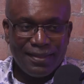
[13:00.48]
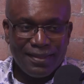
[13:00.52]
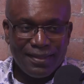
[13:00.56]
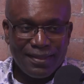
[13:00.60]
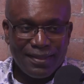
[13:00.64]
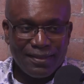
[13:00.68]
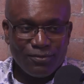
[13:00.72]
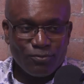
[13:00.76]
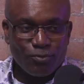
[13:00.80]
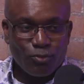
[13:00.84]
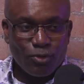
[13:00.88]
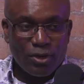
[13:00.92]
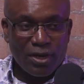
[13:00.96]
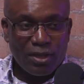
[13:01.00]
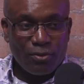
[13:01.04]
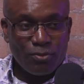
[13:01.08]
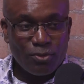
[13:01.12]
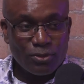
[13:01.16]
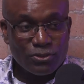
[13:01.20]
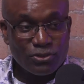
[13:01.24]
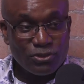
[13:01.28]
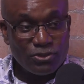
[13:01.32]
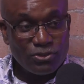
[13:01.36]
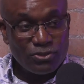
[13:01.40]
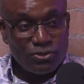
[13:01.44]
And what I
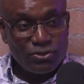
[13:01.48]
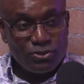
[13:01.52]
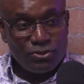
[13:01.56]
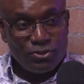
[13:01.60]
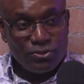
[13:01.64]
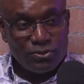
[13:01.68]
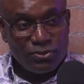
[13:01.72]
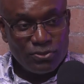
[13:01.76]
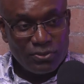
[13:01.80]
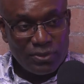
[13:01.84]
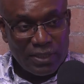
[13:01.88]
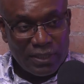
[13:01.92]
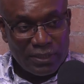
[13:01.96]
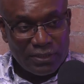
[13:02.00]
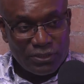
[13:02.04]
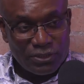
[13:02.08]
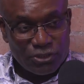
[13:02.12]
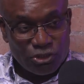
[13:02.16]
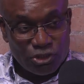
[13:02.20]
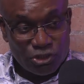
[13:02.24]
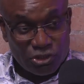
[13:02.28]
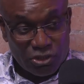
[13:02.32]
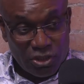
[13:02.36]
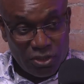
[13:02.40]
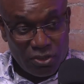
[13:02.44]
wanted to
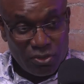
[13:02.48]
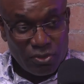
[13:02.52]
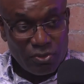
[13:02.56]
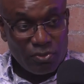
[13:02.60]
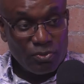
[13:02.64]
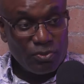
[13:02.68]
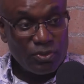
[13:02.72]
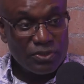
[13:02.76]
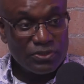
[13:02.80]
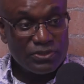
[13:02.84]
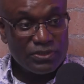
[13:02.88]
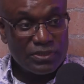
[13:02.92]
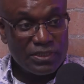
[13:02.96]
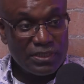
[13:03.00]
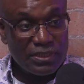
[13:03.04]
show was